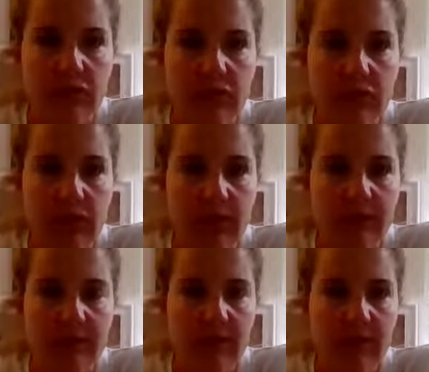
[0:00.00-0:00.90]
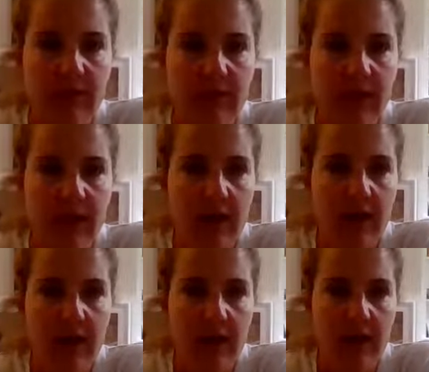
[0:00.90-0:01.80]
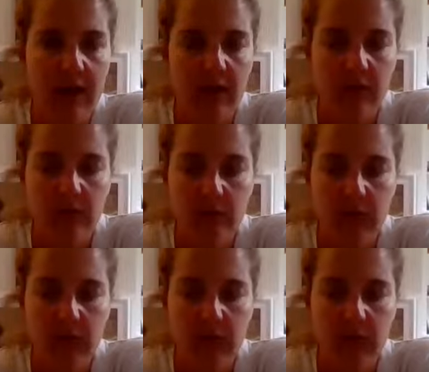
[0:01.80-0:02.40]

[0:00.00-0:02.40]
Turn your head to the side and